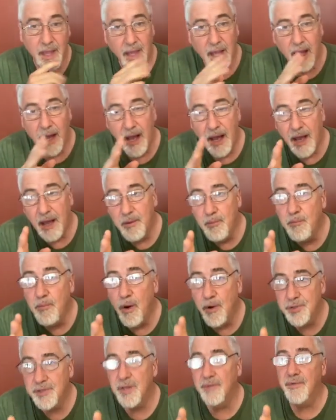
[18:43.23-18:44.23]
uh,
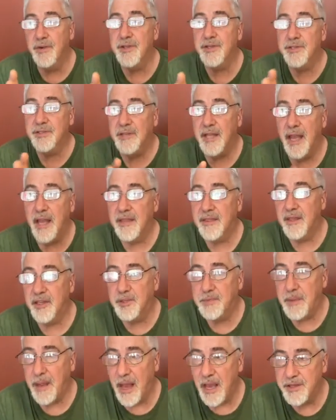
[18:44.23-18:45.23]
most of us take
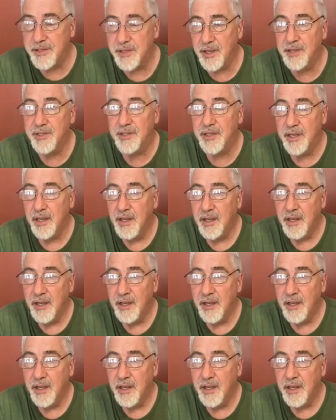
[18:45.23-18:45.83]
this passage